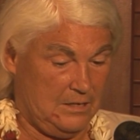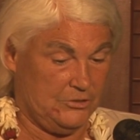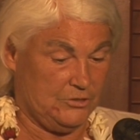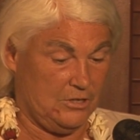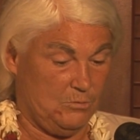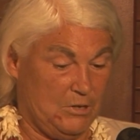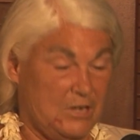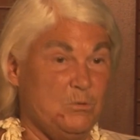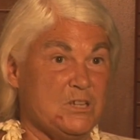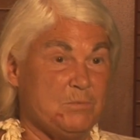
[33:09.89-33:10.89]
So what
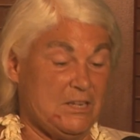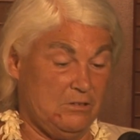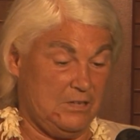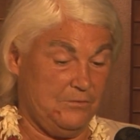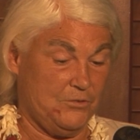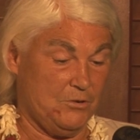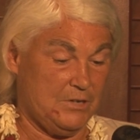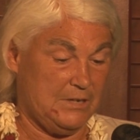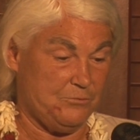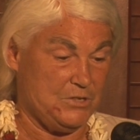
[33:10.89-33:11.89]
can we expect looking forward
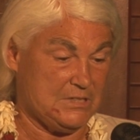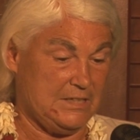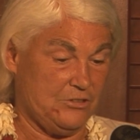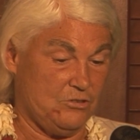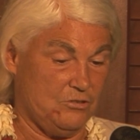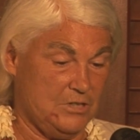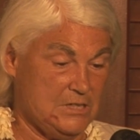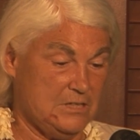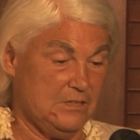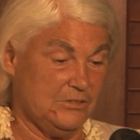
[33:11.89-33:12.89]
if we stay the
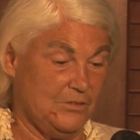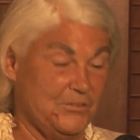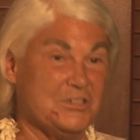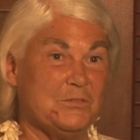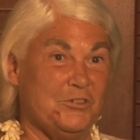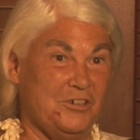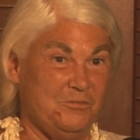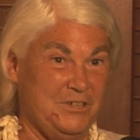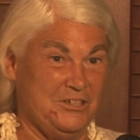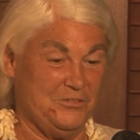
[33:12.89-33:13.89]
course? So first of all,
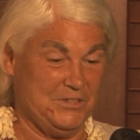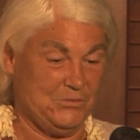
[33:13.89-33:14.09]
we know this